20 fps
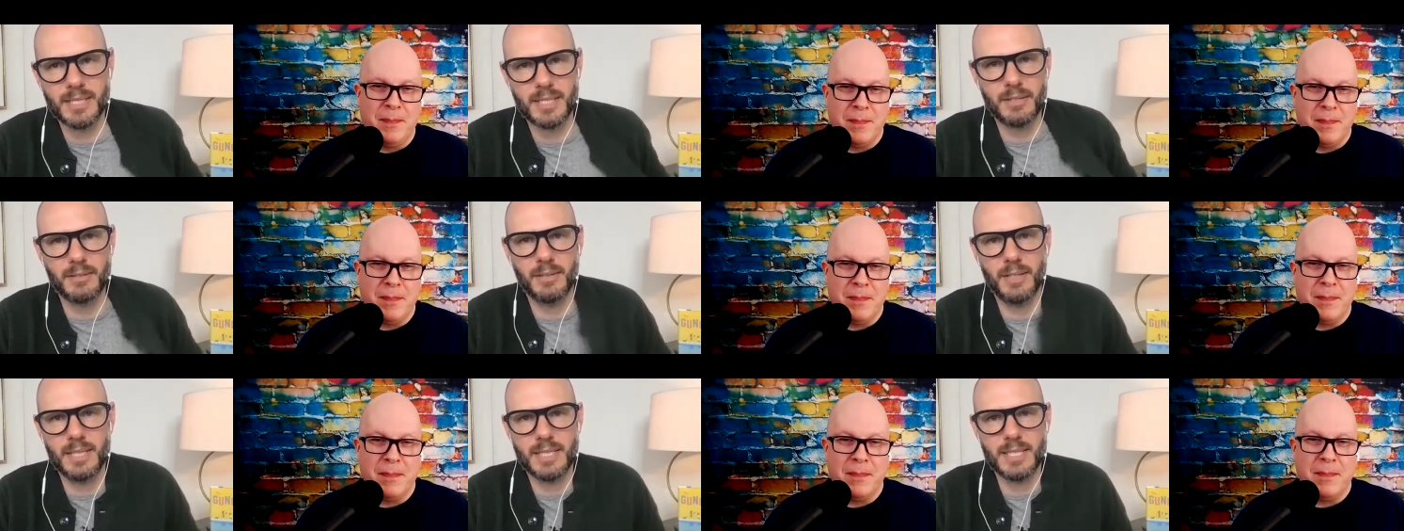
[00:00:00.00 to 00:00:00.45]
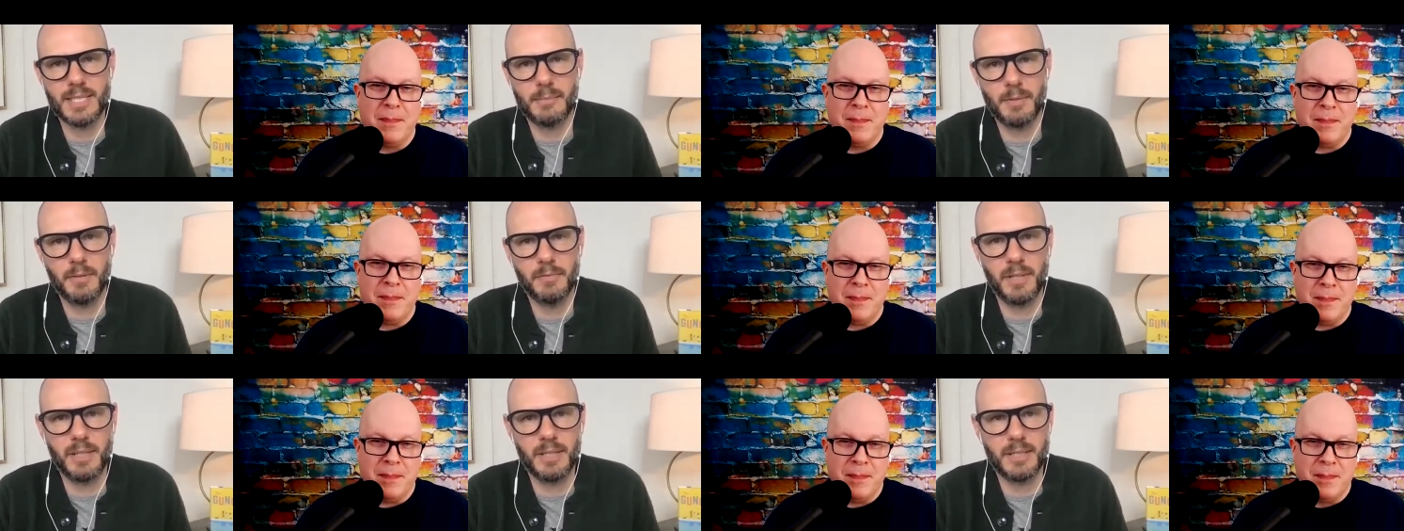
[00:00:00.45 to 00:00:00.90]
Speaker 1: Certainly, some
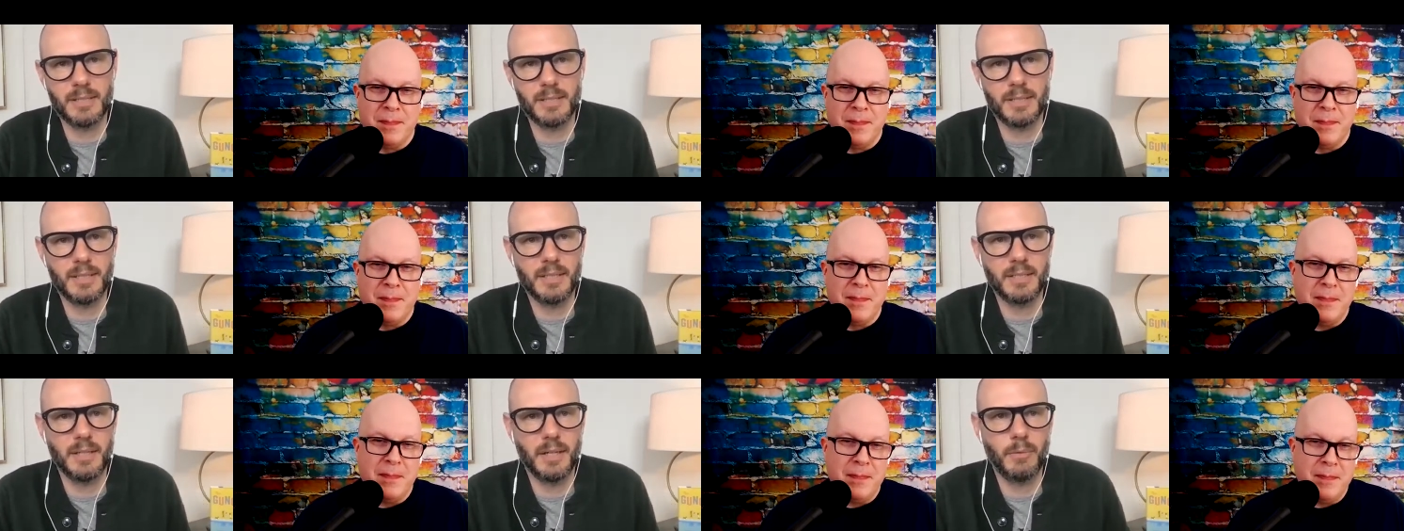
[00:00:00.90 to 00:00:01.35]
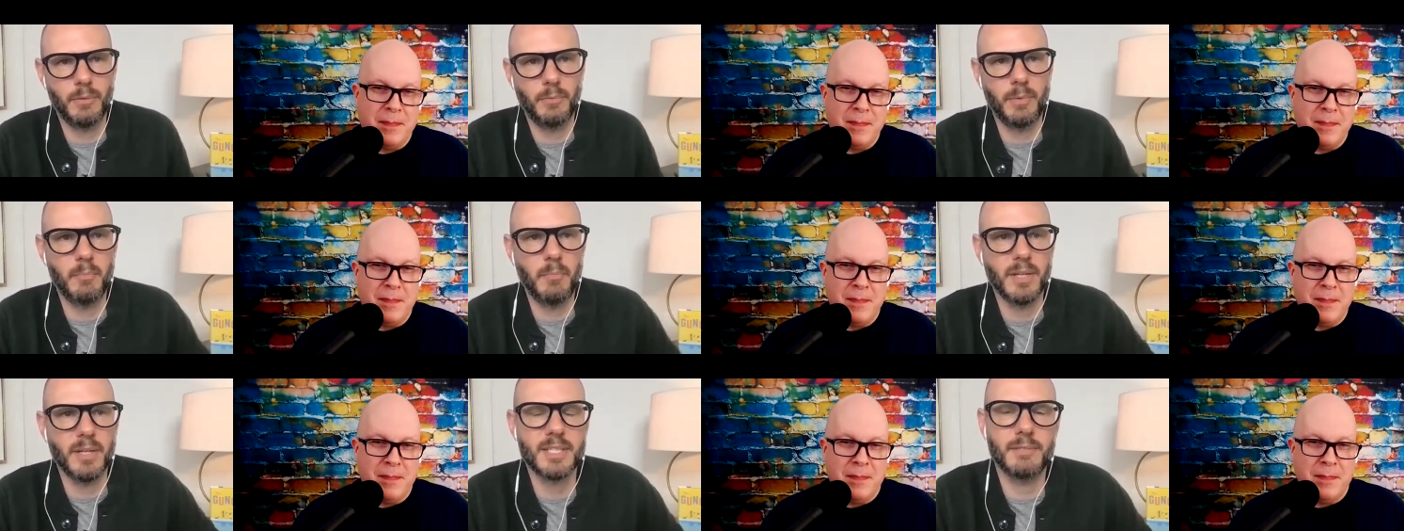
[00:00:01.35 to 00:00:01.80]
of the, you know, we
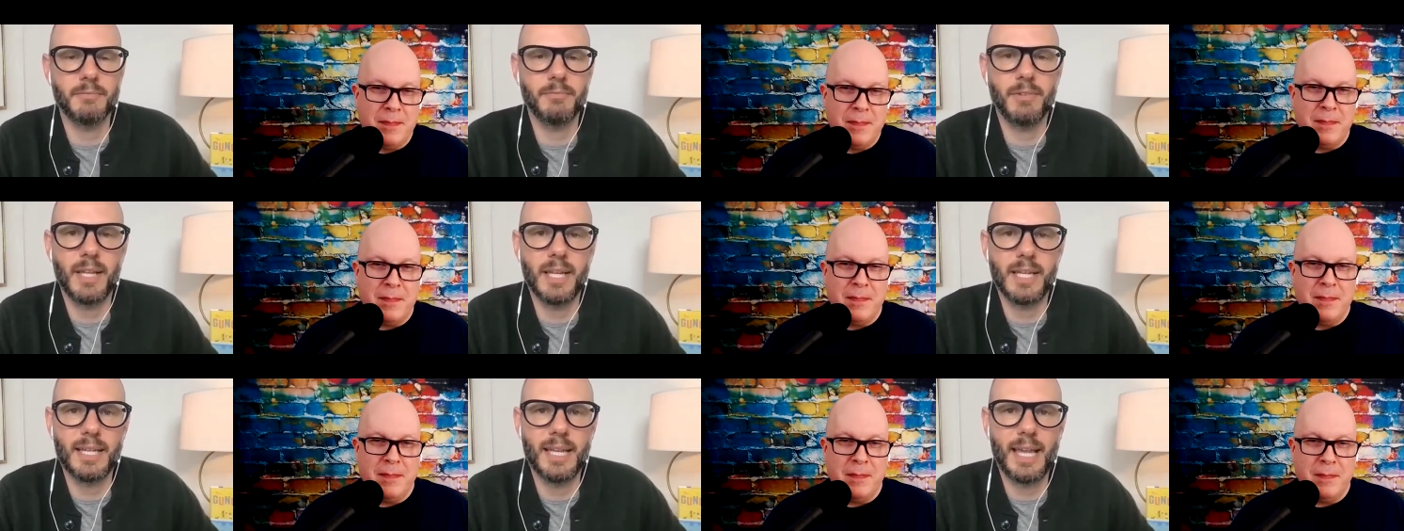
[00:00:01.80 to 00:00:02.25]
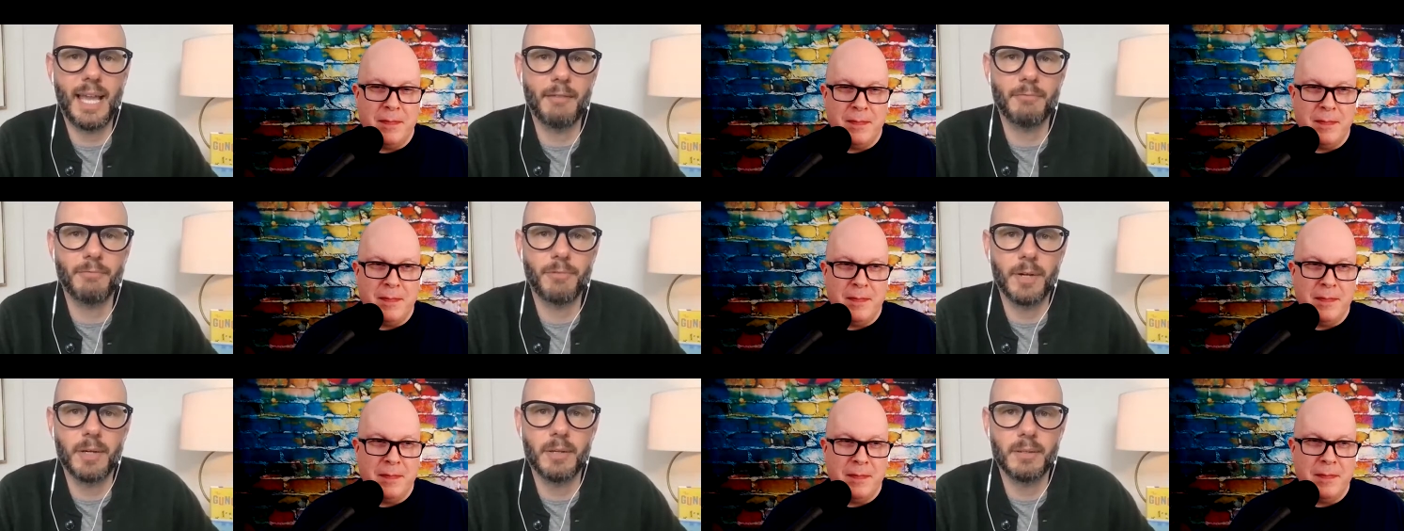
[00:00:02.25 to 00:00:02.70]
must inflate
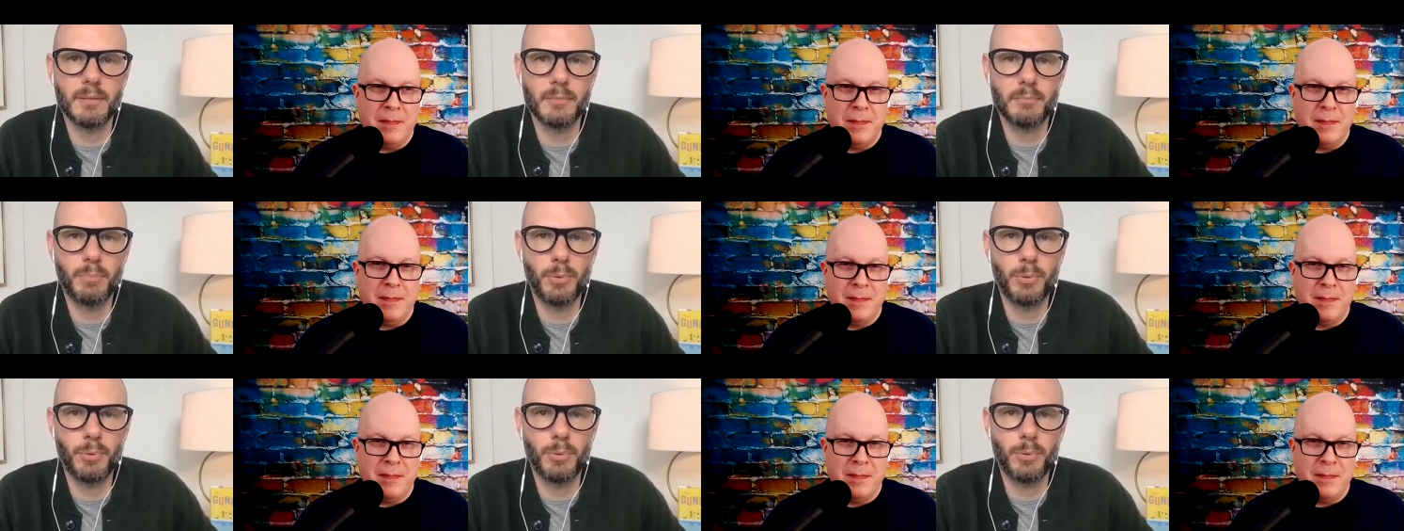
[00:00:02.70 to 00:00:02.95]
every